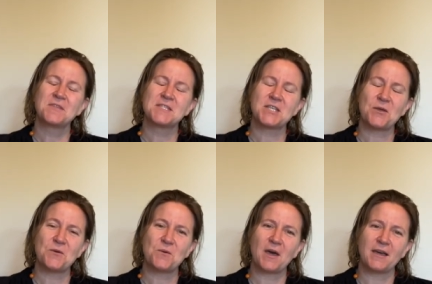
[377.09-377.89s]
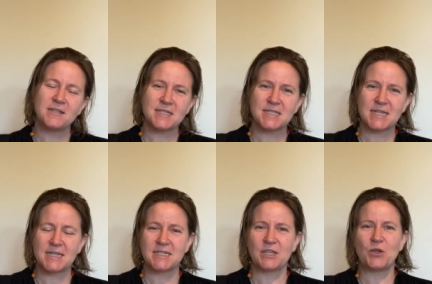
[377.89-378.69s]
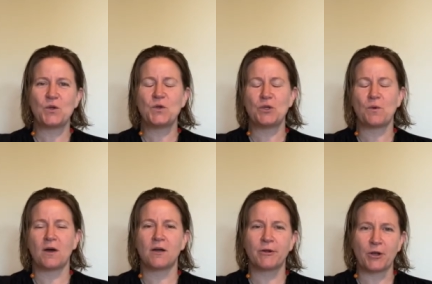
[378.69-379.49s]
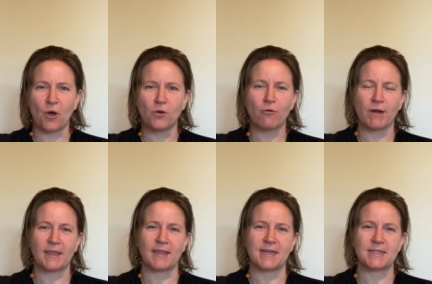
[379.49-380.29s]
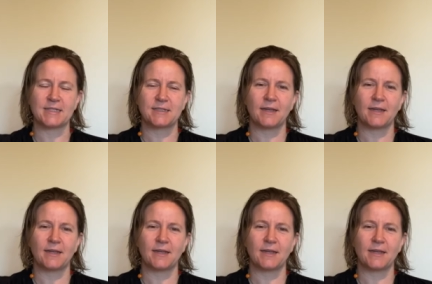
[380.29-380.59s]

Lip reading: So understanding who you are and honouring that